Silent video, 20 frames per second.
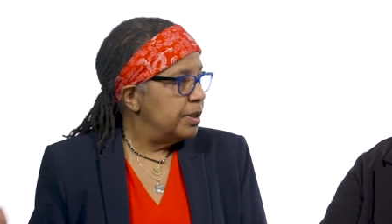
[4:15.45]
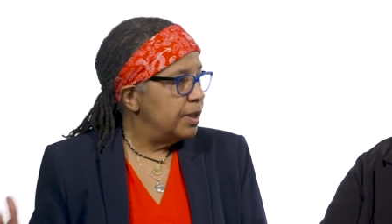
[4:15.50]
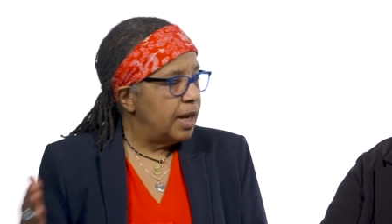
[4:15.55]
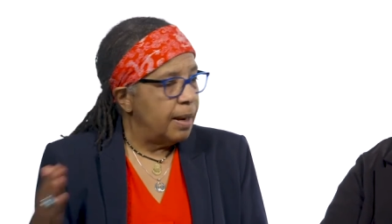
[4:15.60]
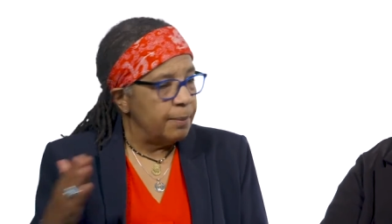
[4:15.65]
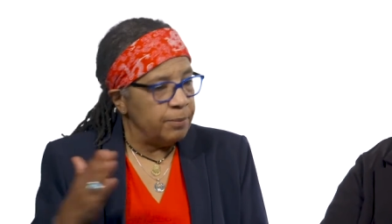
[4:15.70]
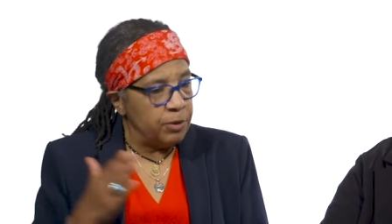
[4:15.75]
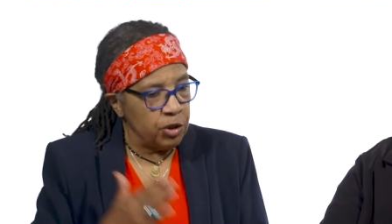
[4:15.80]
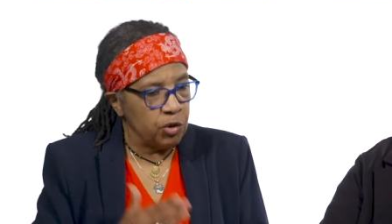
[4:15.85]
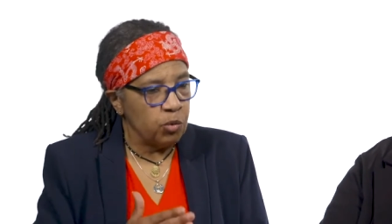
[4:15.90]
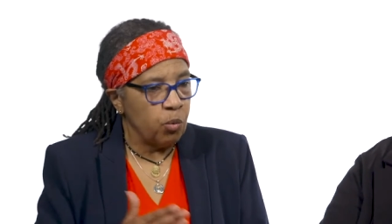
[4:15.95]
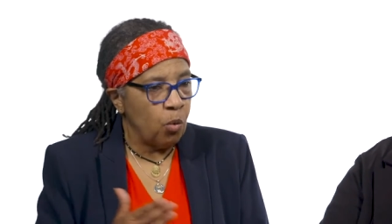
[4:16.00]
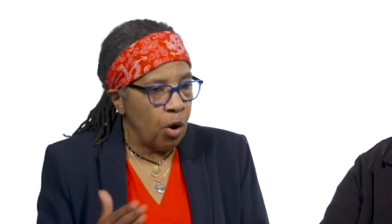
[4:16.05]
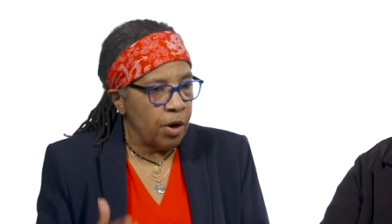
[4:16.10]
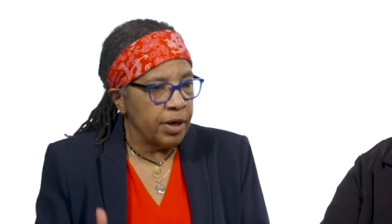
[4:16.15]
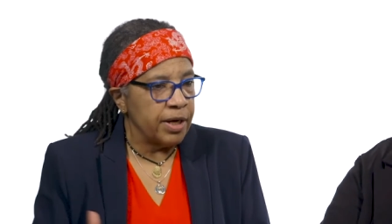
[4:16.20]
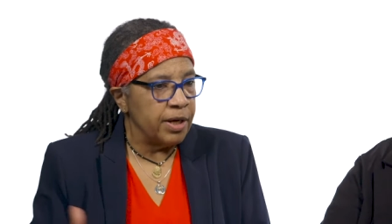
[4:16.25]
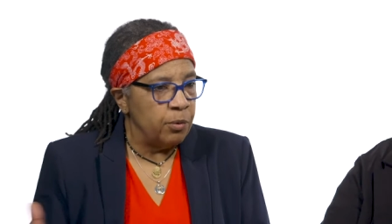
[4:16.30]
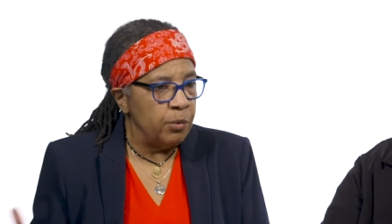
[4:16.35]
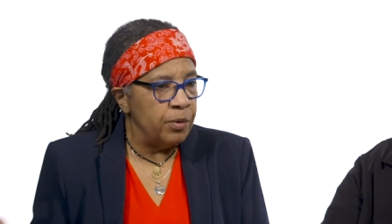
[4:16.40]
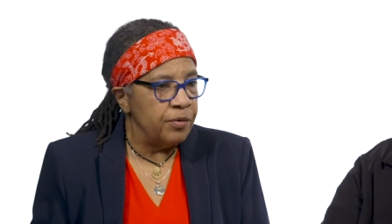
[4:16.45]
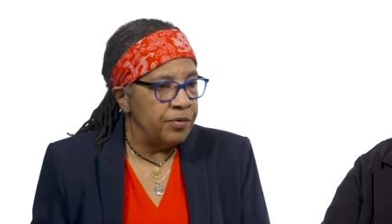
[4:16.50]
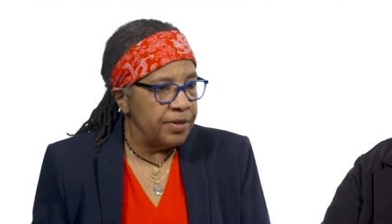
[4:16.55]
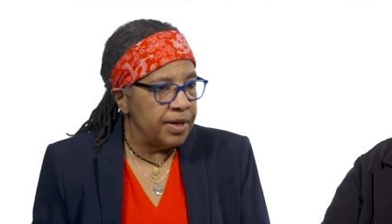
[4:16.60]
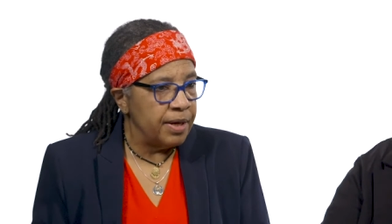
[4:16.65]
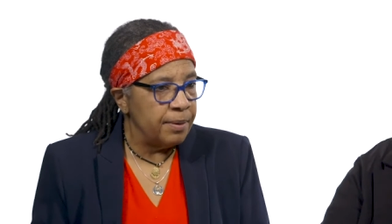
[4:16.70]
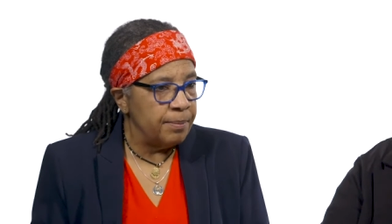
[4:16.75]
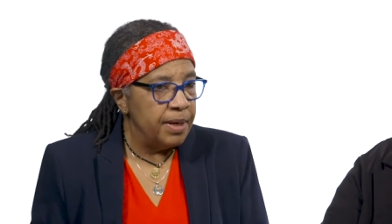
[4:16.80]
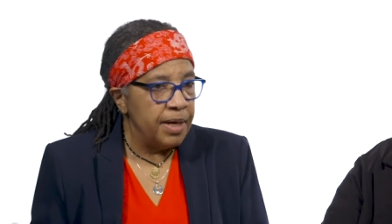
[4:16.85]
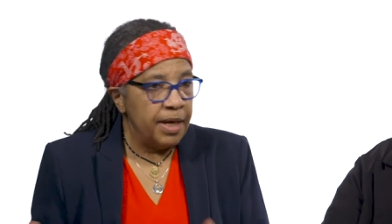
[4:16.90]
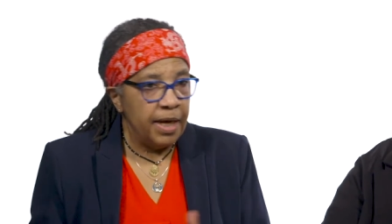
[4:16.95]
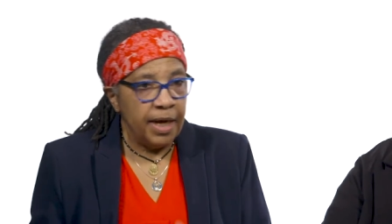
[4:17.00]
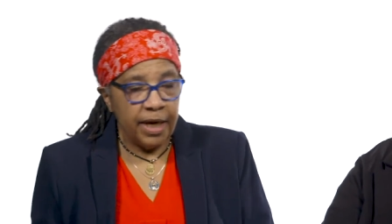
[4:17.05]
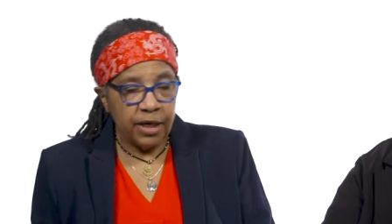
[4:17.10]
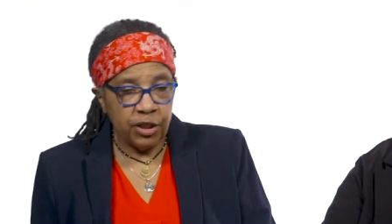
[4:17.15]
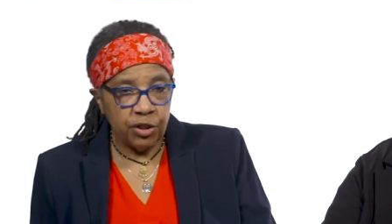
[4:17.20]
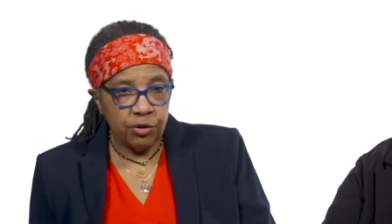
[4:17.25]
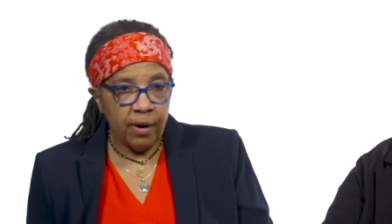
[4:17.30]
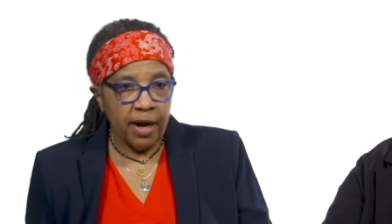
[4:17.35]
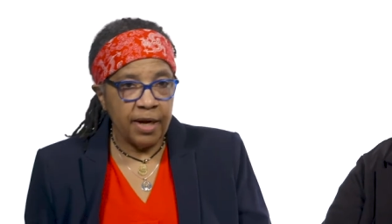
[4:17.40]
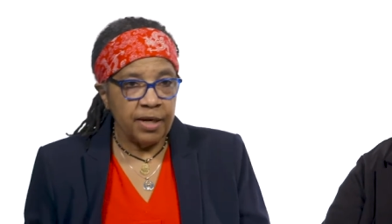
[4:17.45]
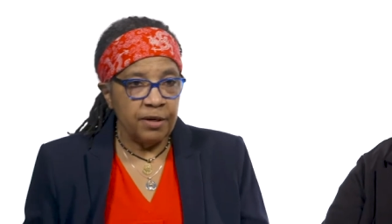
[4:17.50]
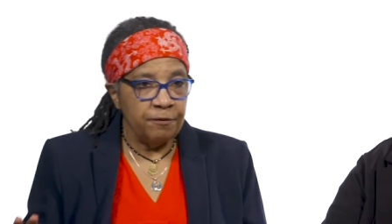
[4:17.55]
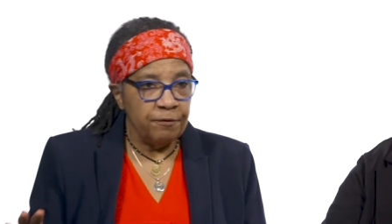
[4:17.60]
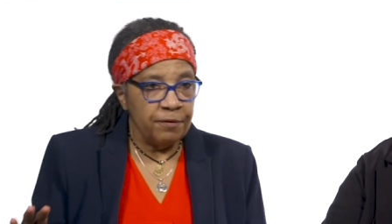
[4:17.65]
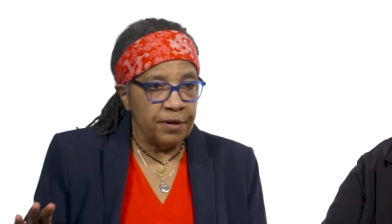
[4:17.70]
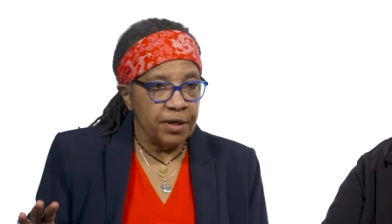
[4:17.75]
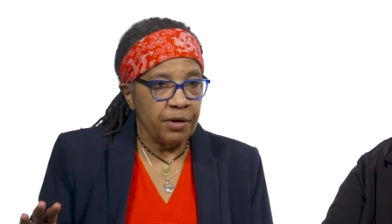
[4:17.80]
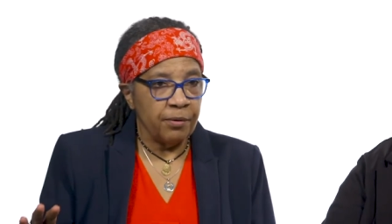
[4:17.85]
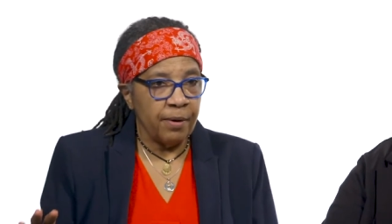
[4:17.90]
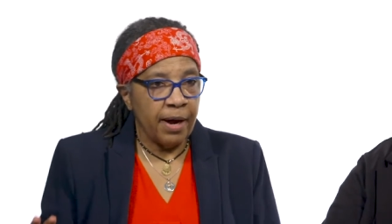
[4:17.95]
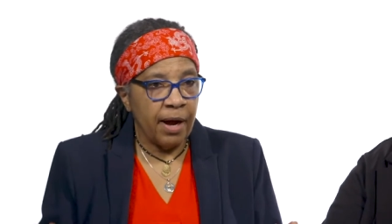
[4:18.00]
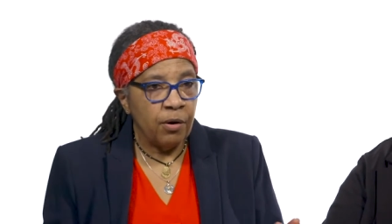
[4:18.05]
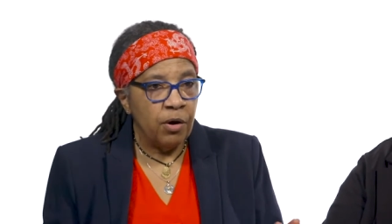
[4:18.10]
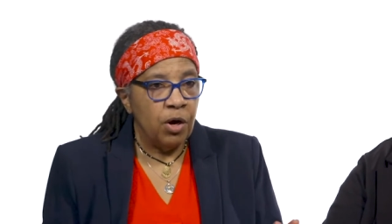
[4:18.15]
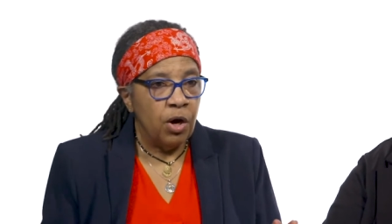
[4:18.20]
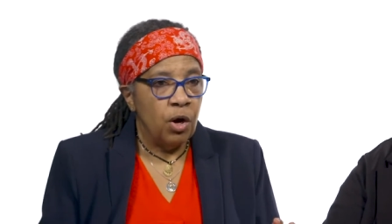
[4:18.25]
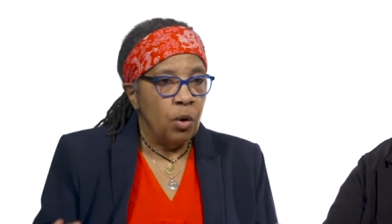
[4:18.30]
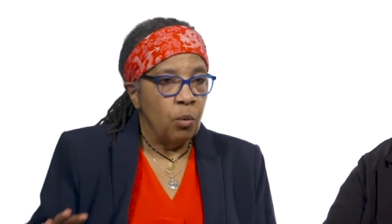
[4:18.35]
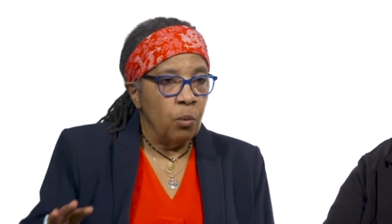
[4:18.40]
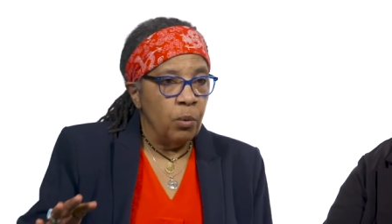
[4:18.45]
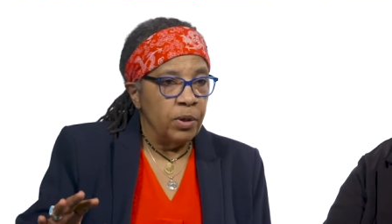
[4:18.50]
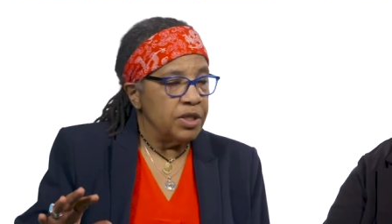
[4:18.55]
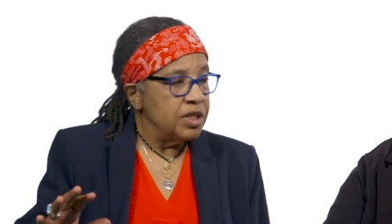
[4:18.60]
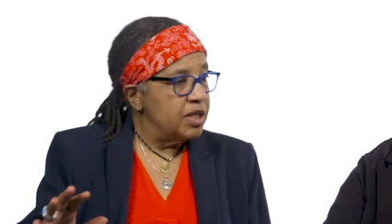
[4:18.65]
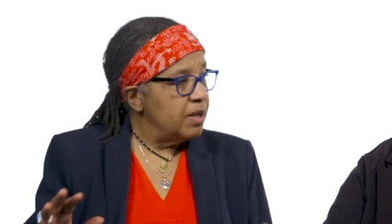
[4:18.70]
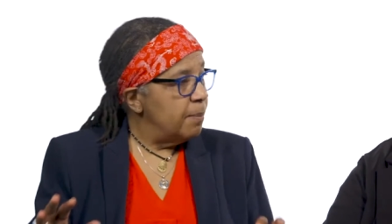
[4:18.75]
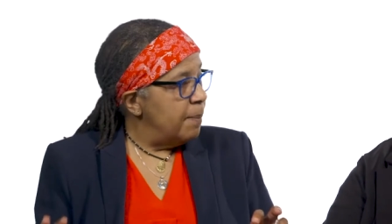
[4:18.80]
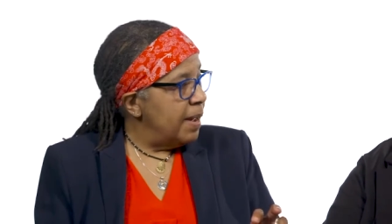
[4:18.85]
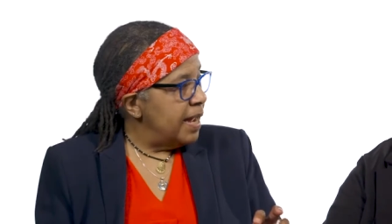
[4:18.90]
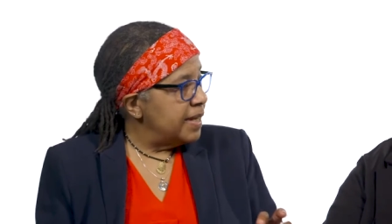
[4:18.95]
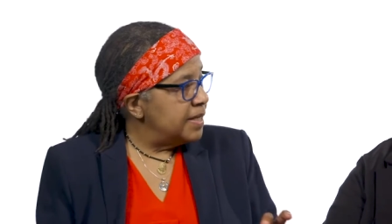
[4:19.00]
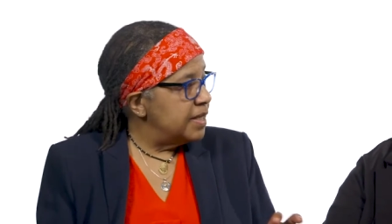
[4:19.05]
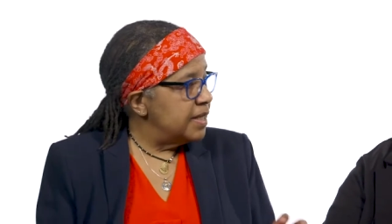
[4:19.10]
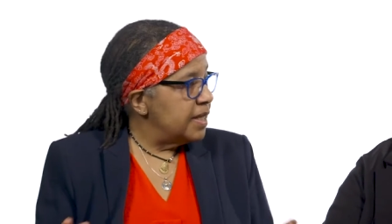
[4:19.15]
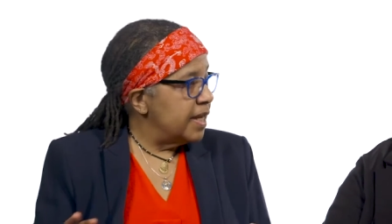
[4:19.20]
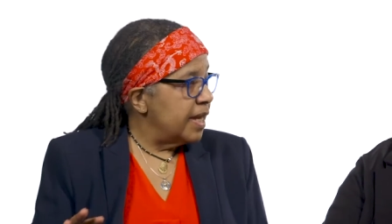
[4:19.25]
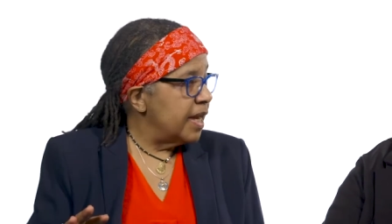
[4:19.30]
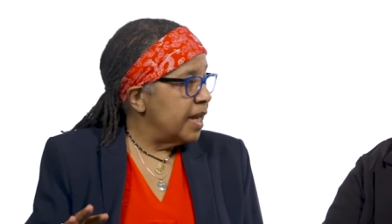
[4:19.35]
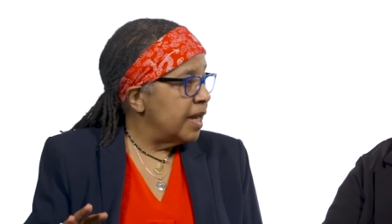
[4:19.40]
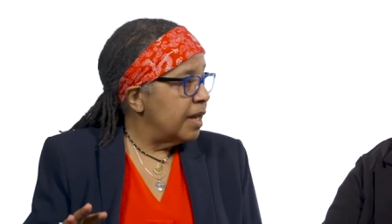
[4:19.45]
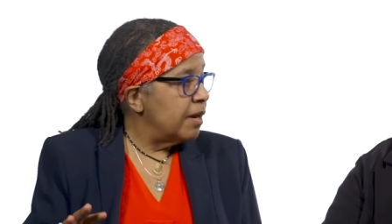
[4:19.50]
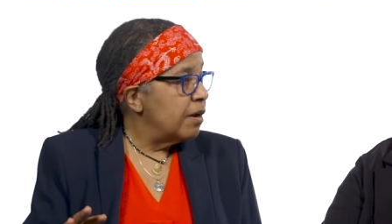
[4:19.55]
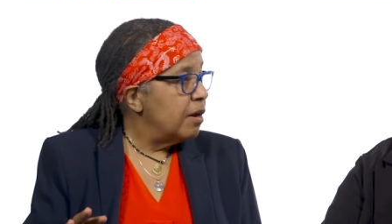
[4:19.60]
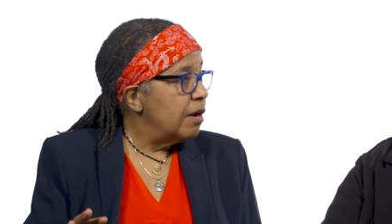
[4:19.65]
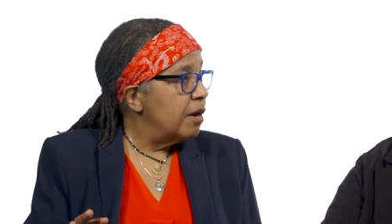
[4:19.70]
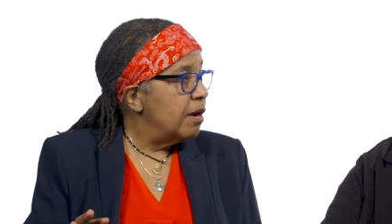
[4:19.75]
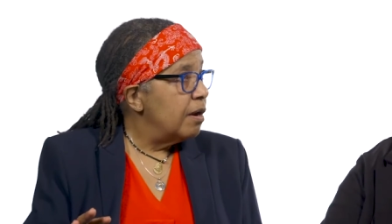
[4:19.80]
I'm just walking with them and trying to figure out what's the best thing